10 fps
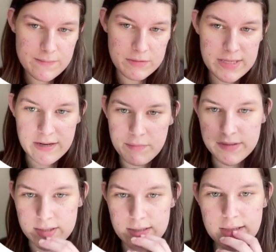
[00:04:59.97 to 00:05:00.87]
that was kind of
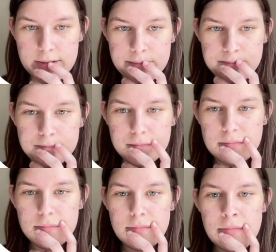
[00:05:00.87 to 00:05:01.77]
built into this.
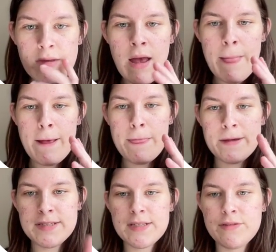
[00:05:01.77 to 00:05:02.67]
And then
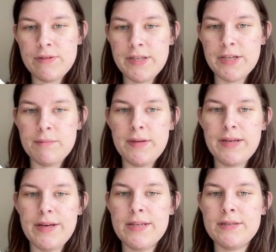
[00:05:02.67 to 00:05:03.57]
this is really good
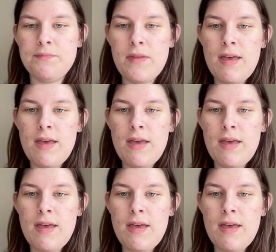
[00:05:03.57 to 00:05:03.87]
because